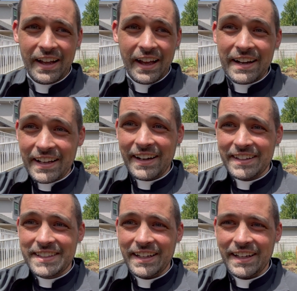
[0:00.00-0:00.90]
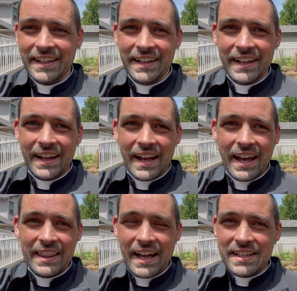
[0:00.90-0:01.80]

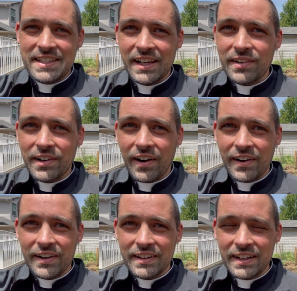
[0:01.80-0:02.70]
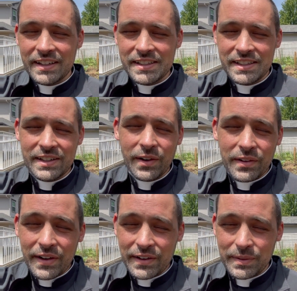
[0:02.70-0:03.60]
And that Sacred Heart that is no
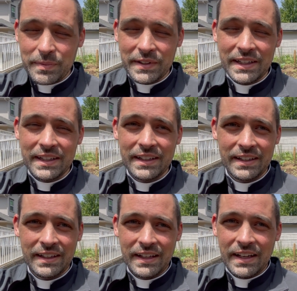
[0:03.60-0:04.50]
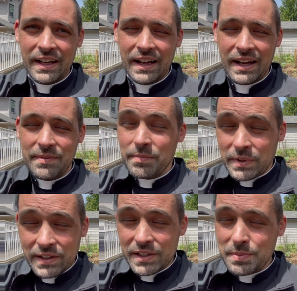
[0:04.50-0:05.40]
longer bleeding,
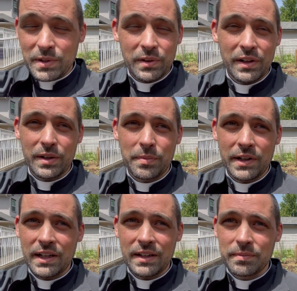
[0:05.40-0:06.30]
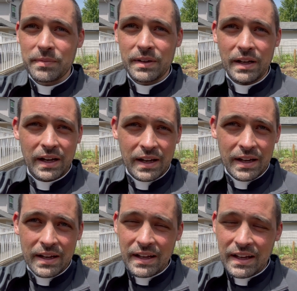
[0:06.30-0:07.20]
pierced but no longer bleeding,
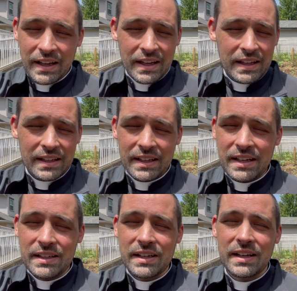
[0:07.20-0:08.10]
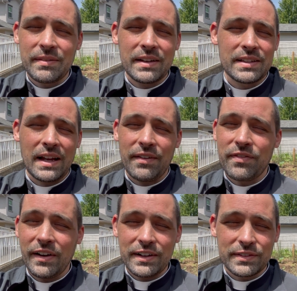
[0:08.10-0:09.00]
is that
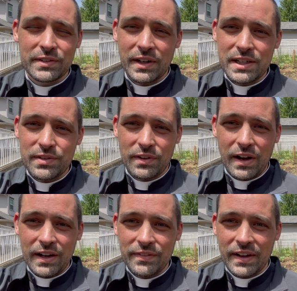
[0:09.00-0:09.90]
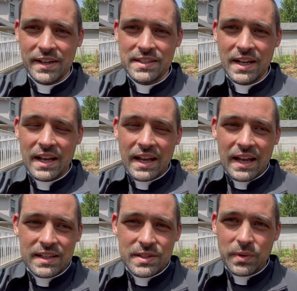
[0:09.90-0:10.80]
font of grace for all of us.
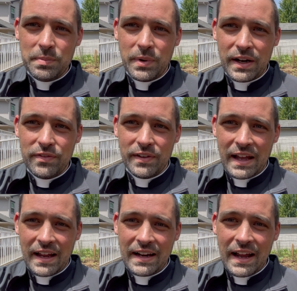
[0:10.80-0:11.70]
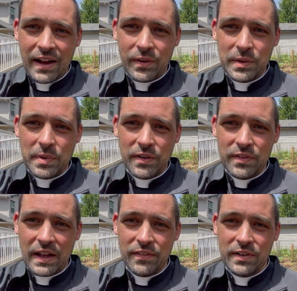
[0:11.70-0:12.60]
And so we pray for that now. We pray
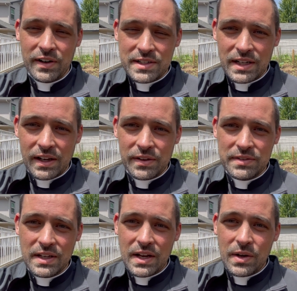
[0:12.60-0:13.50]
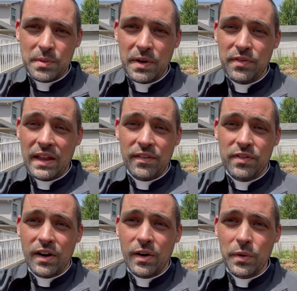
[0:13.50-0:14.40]
for that for ourselves. We pray for that
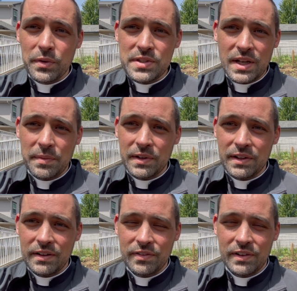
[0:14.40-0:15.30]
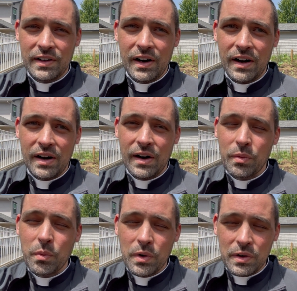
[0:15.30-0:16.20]
for our whole summer, for our
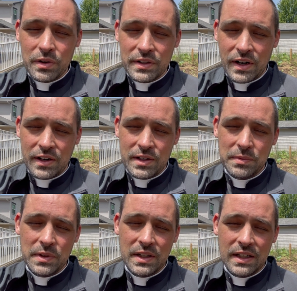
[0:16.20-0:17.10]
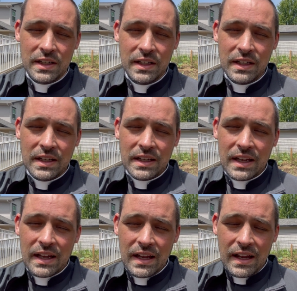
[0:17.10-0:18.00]
world, our community.
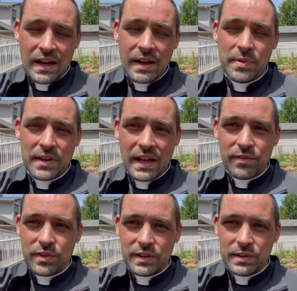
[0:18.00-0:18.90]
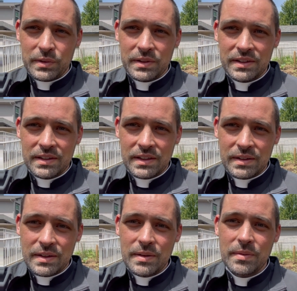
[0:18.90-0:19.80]
And I pray that for you.
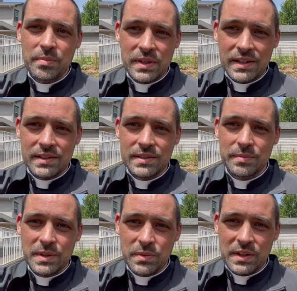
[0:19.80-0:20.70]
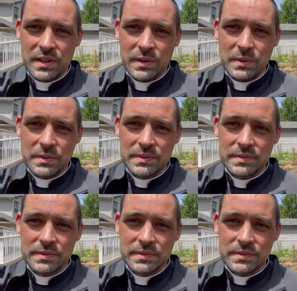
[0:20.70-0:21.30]
Peace be with you.